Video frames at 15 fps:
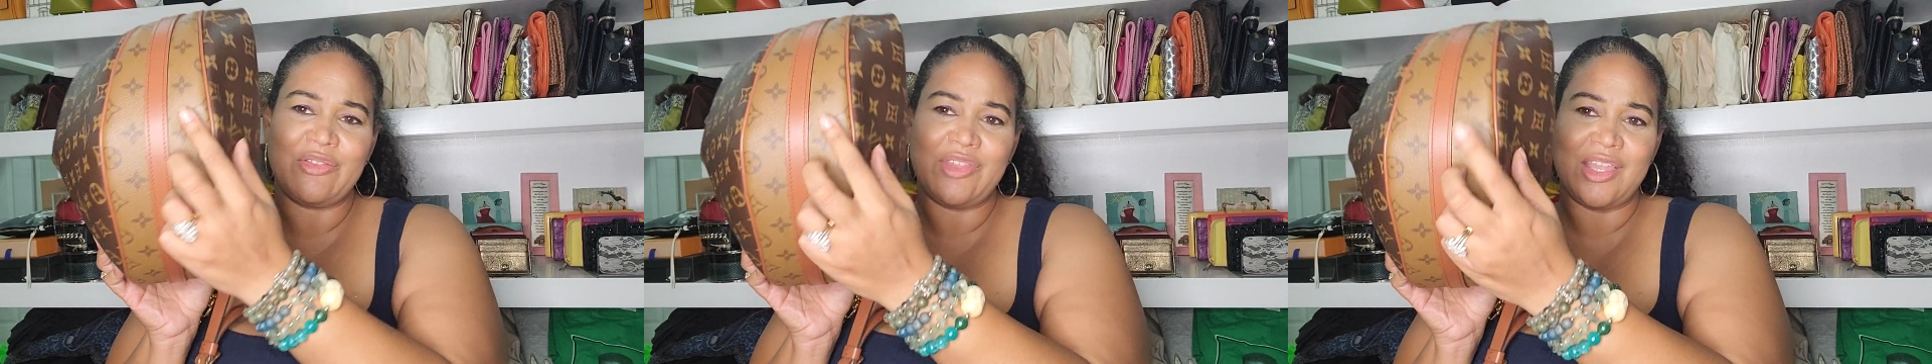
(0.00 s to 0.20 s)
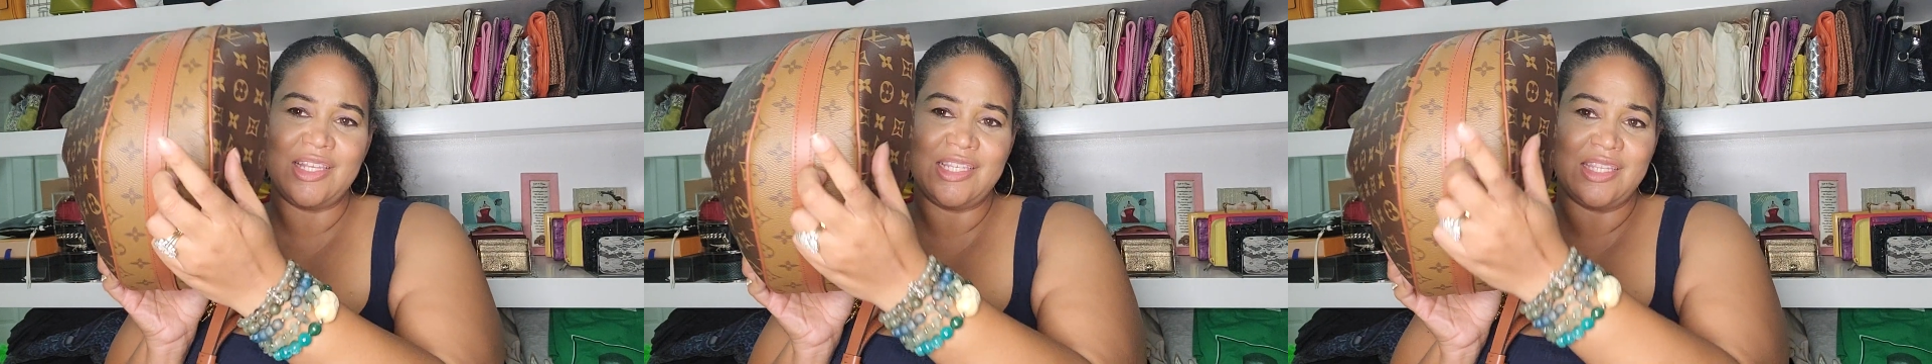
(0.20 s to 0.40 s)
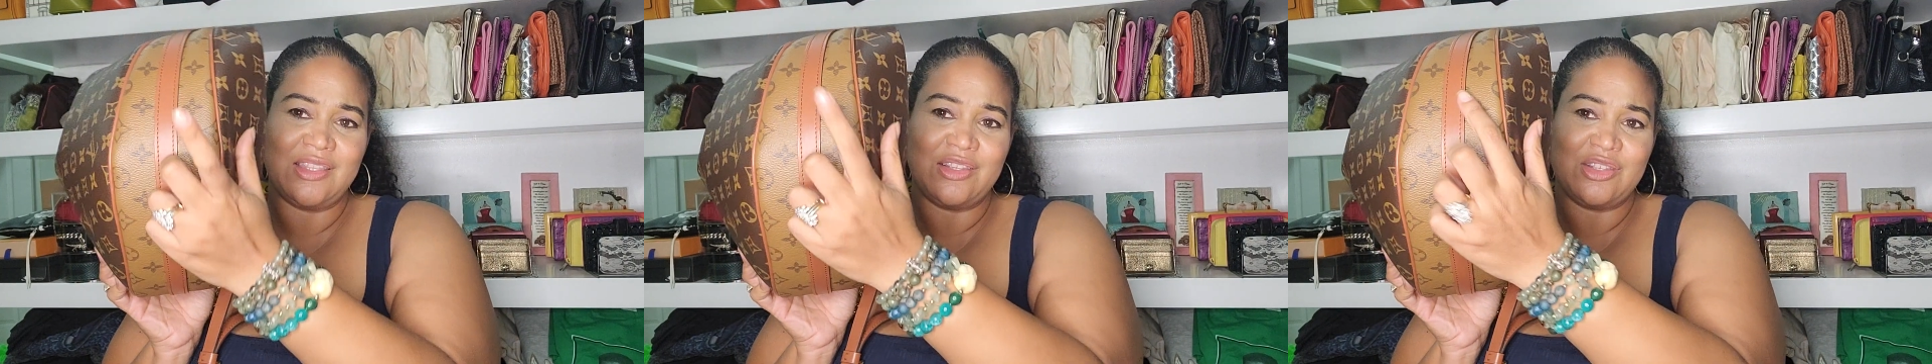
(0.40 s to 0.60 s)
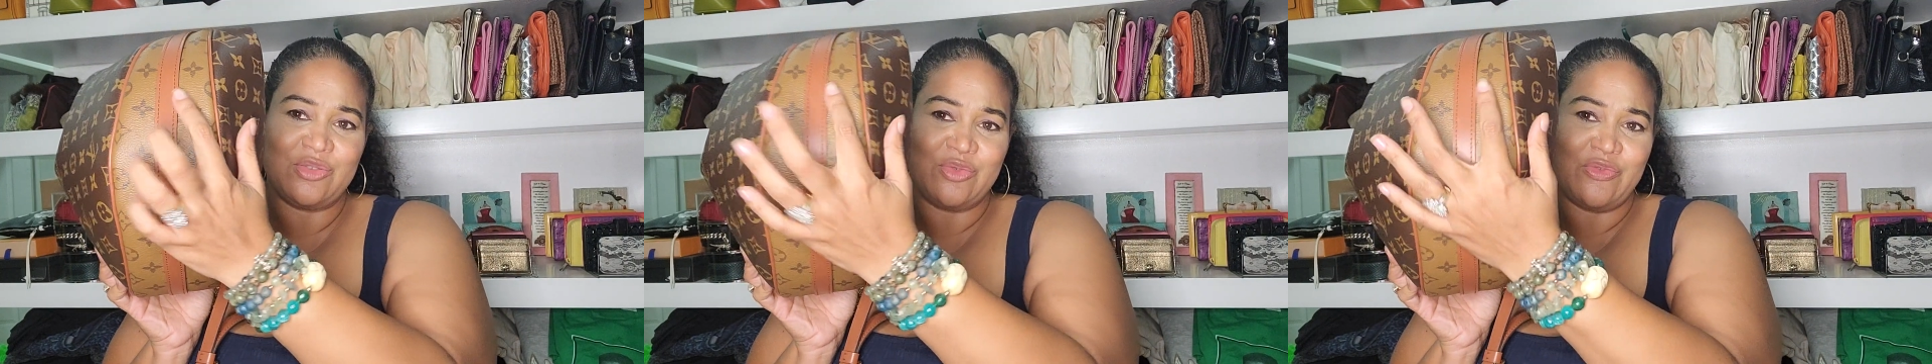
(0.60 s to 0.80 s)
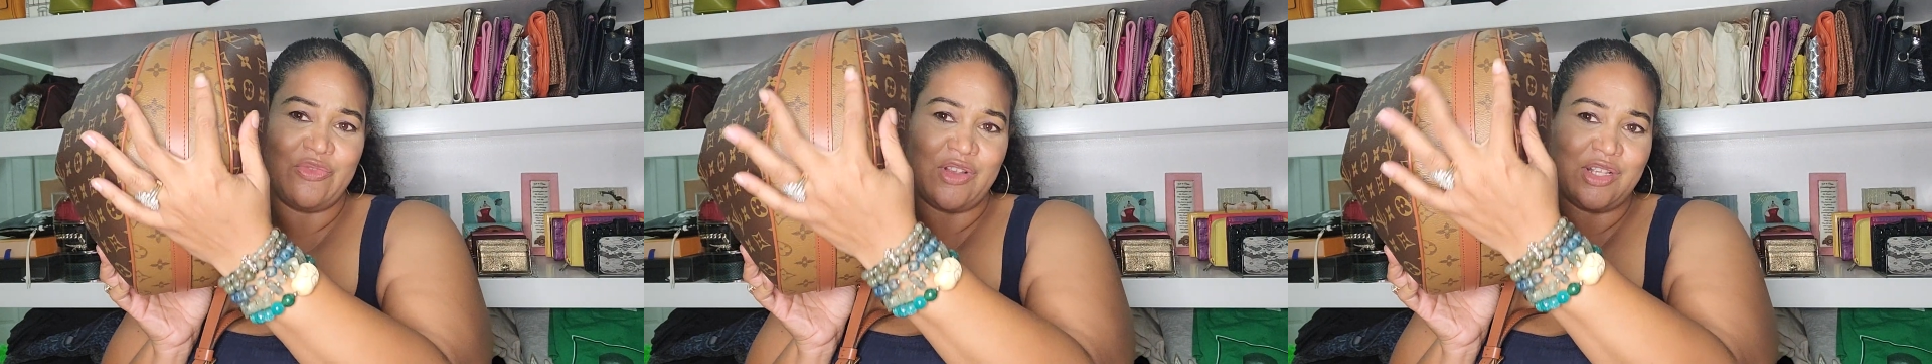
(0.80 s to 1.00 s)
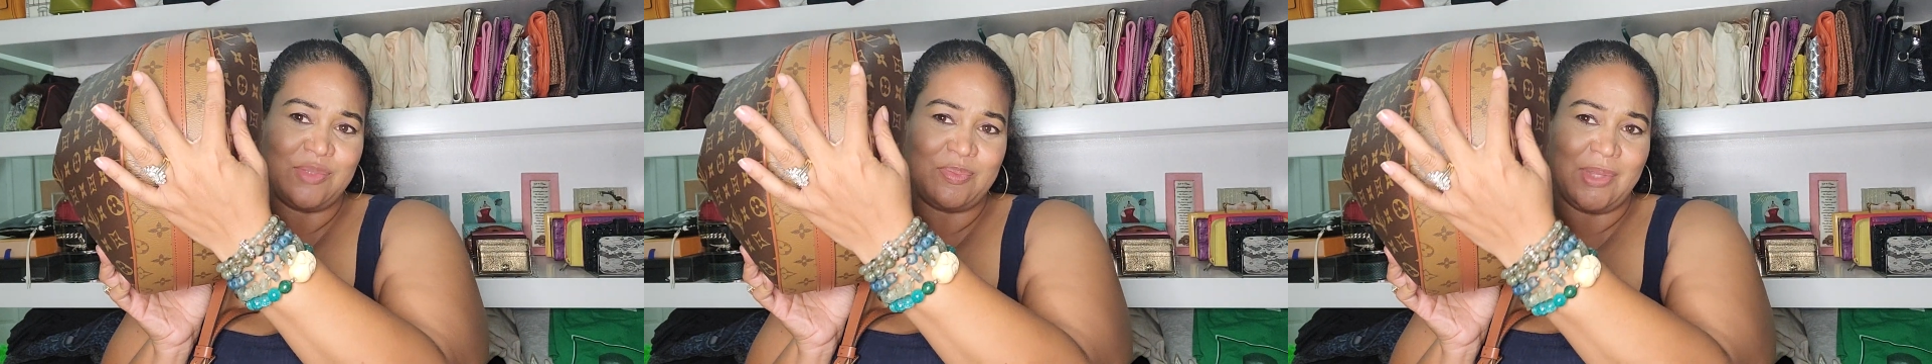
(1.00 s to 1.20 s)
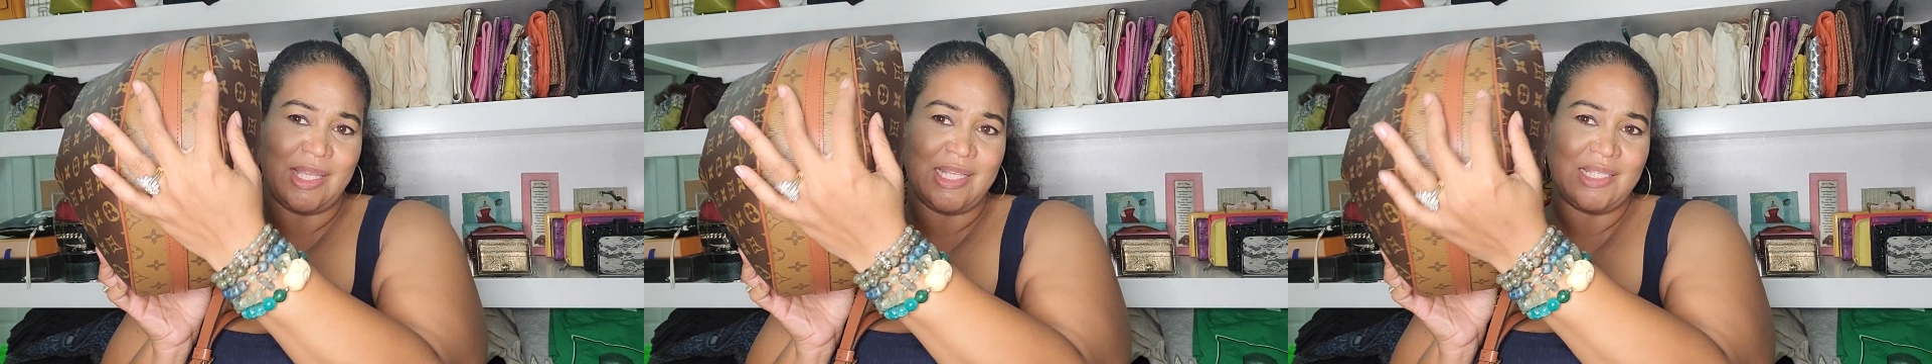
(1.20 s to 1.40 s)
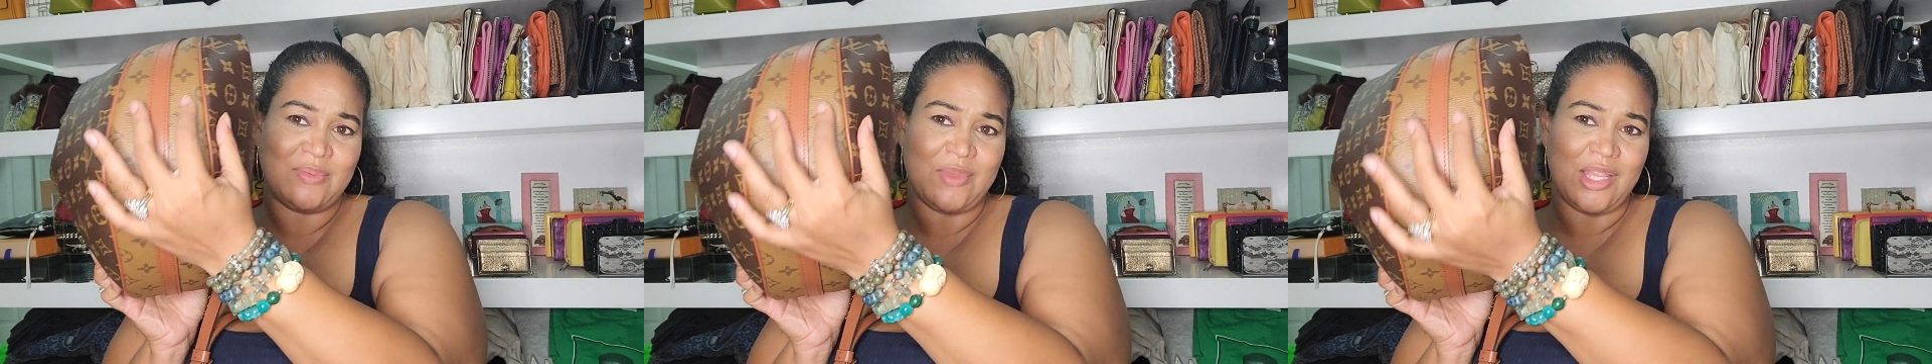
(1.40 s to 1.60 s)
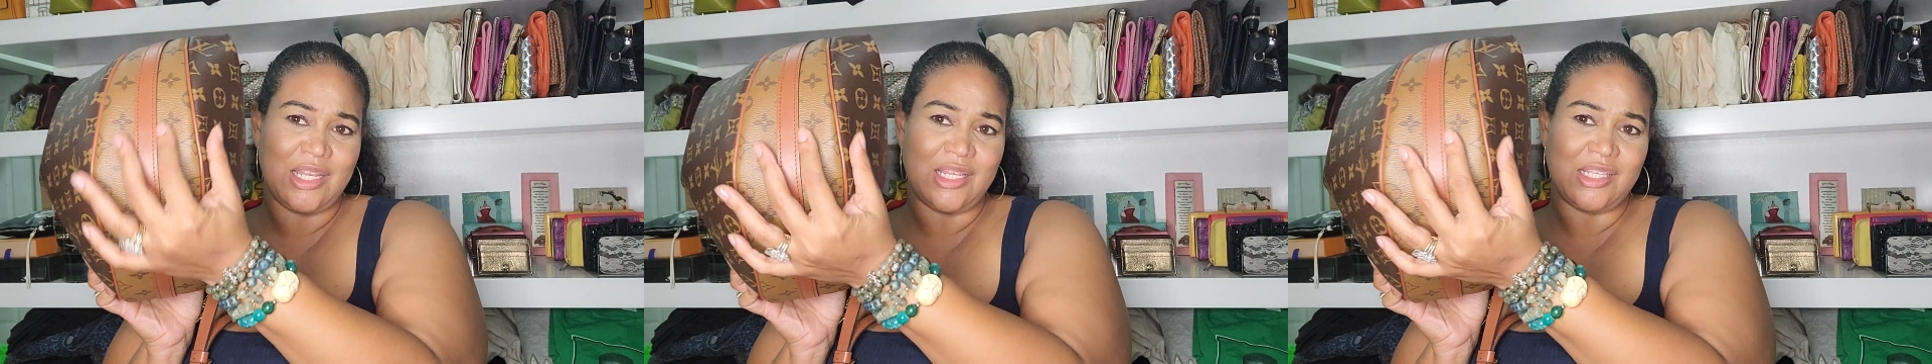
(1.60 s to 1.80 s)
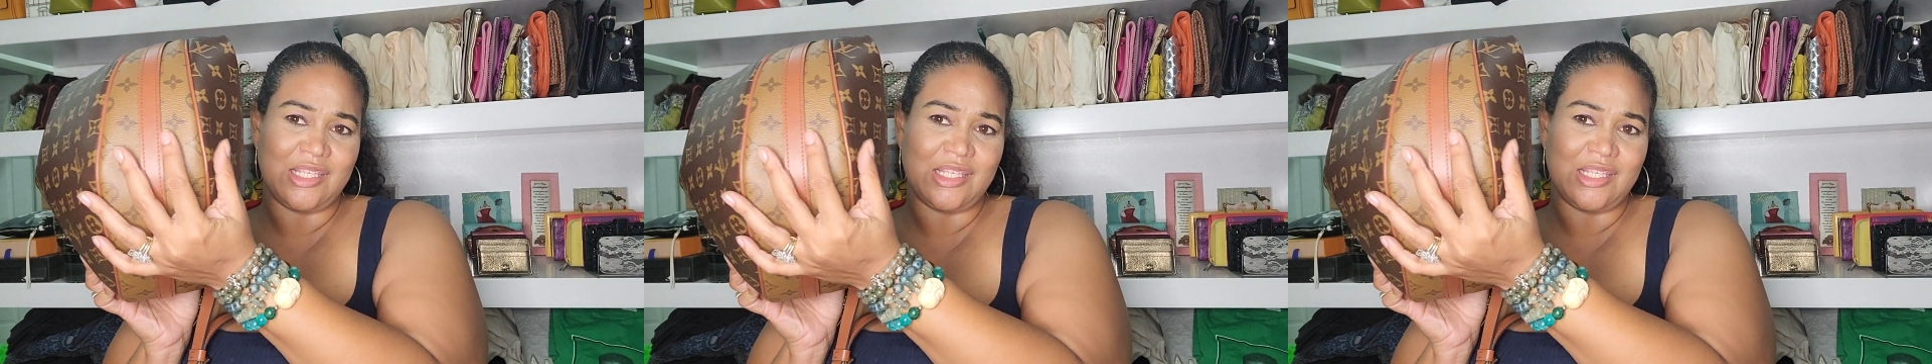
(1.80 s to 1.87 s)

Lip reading: they did this reverse placement